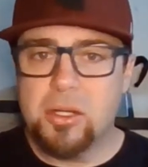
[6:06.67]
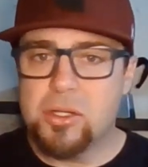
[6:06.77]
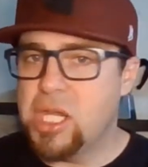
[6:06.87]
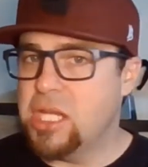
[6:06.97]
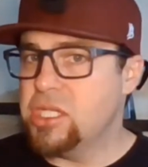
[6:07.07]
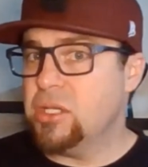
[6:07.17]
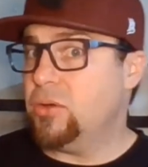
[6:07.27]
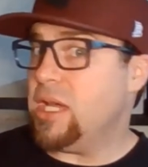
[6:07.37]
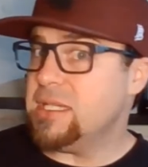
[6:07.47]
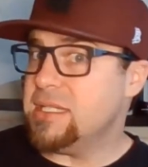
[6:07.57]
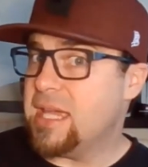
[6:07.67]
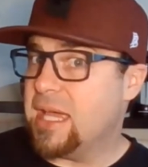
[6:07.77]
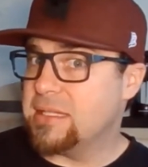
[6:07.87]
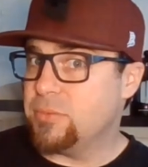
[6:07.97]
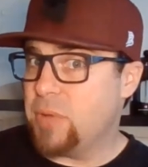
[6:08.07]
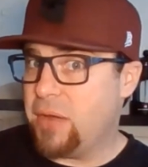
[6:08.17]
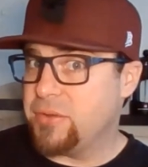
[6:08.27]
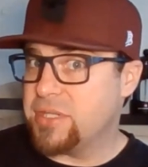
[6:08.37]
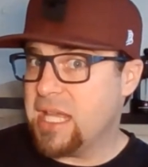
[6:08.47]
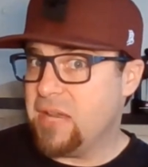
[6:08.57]
You're changing grind size. How
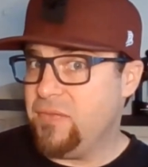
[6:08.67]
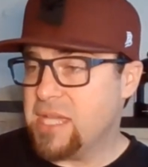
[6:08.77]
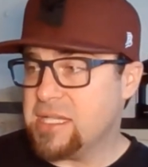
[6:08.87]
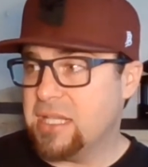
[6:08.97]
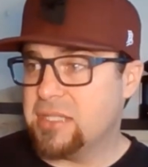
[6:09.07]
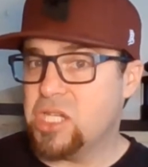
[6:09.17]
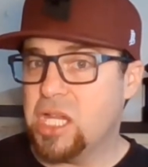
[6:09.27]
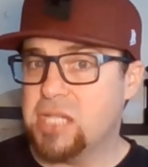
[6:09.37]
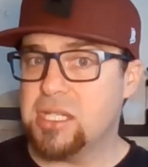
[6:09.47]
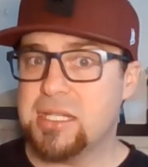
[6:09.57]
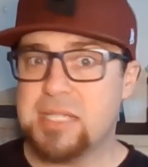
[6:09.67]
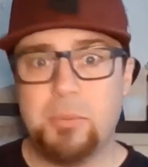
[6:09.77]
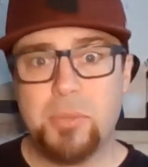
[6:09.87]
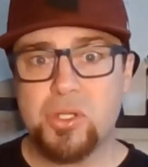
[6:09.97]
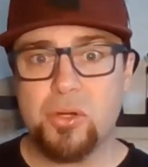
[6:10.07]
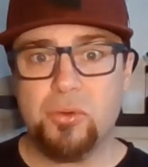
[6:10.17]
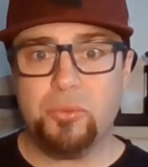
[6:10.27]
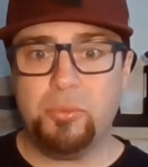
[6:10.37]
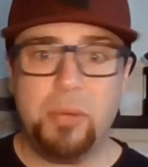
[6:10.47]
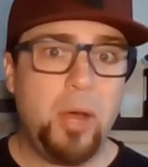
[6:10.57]
does that affect it? Changing the temperature
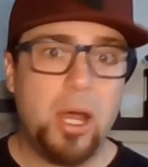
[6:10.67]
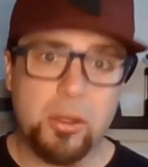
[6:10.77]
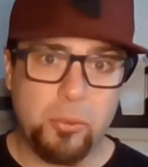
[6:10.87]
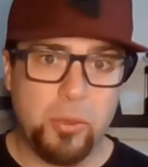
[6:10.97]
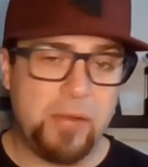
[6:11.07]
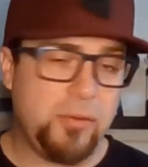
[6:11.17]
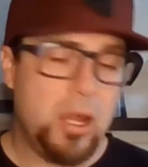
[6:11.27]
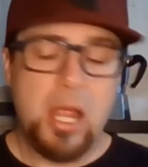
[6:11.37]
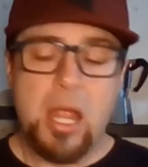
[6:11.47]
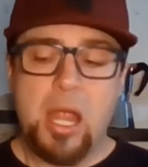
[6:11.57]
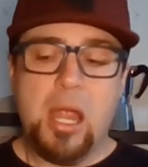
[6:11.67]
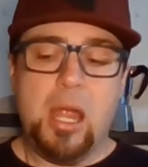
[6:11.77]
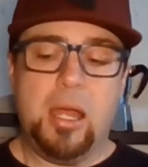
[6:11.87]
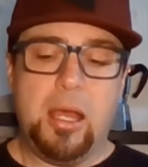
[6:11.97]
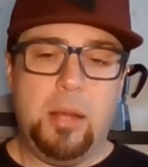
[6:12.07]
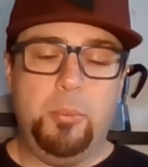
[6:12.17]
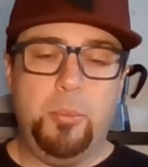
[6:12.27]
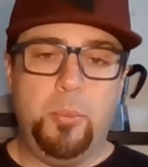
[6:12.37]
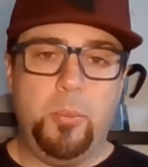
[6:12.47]
of my water, whatever. Um,